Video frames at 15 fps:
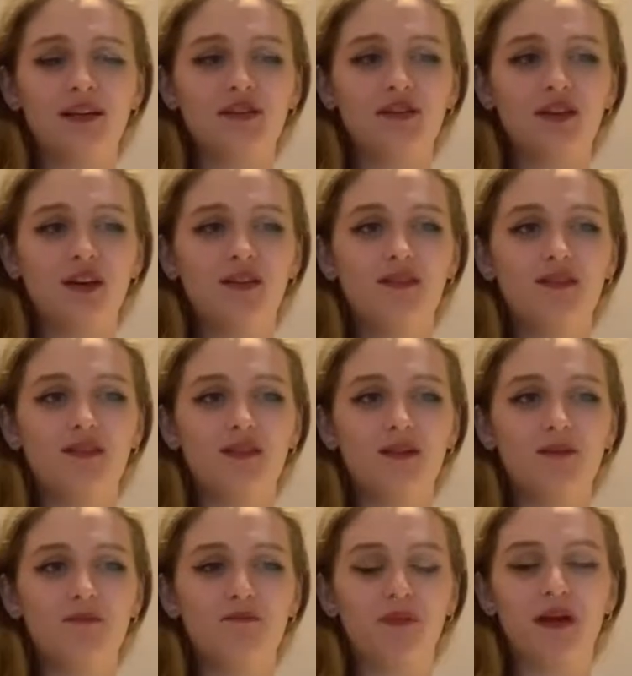just
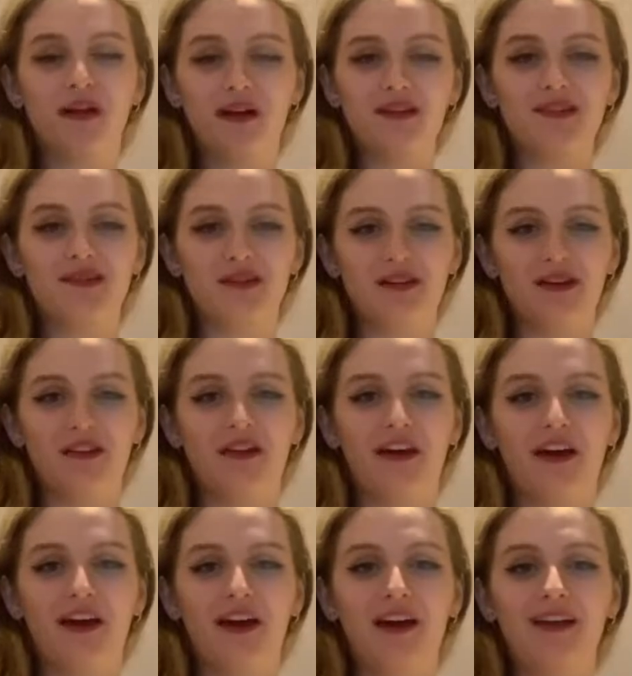be nice to each other
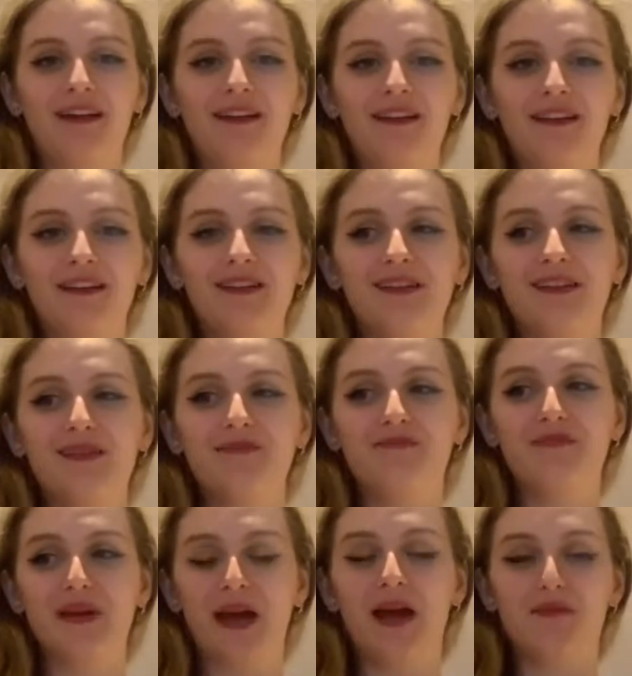and
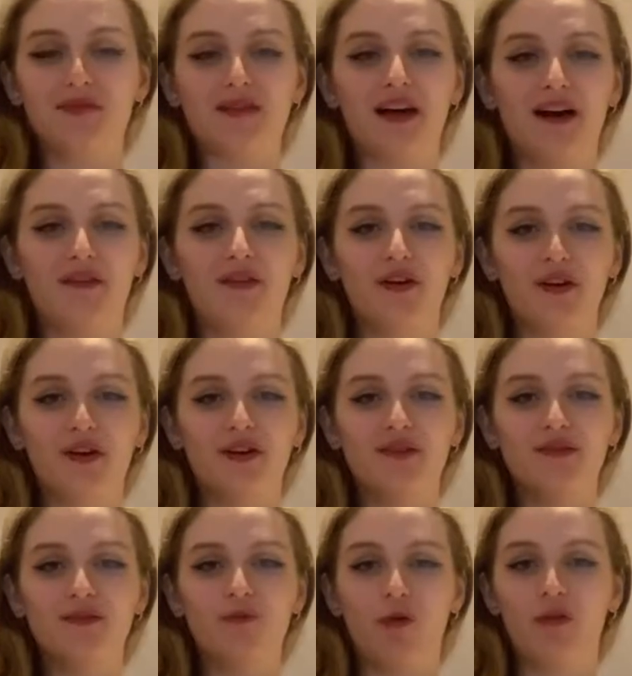be able to have a
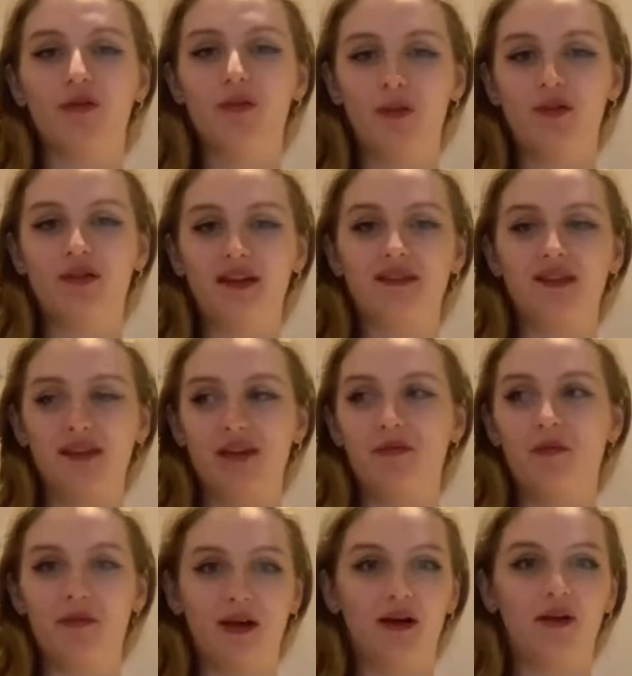one-to-one decent
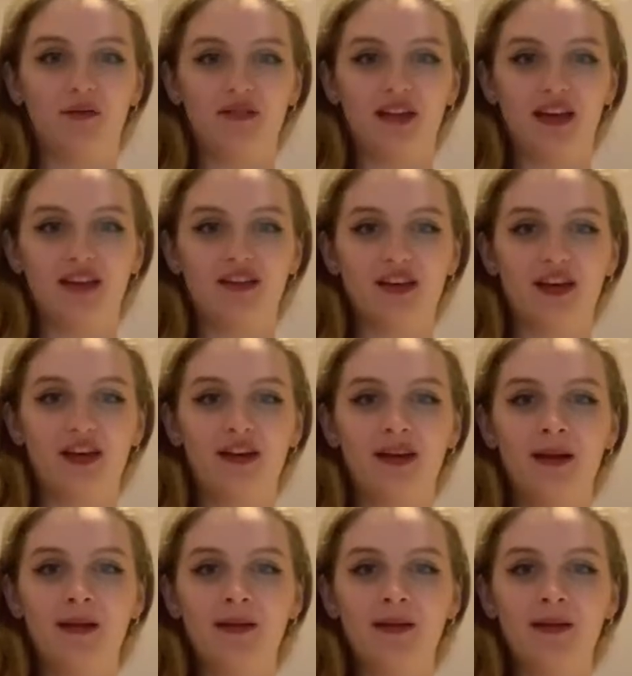human being conversation.